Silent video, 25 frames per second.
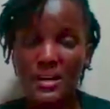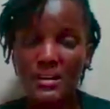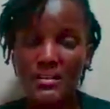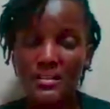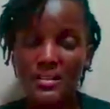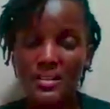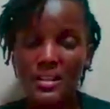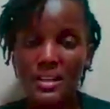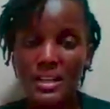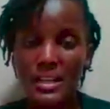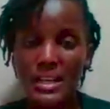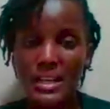
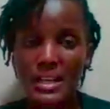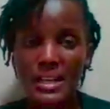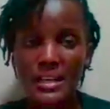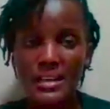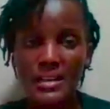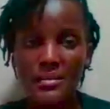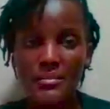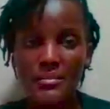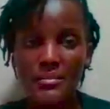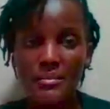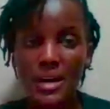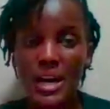Mothers
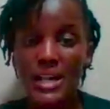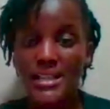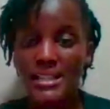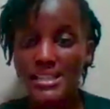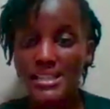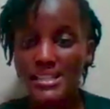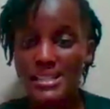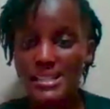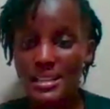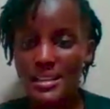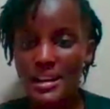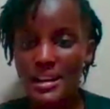that are
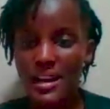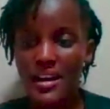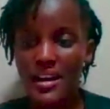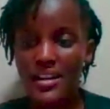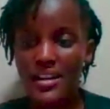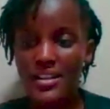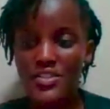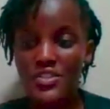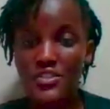trying to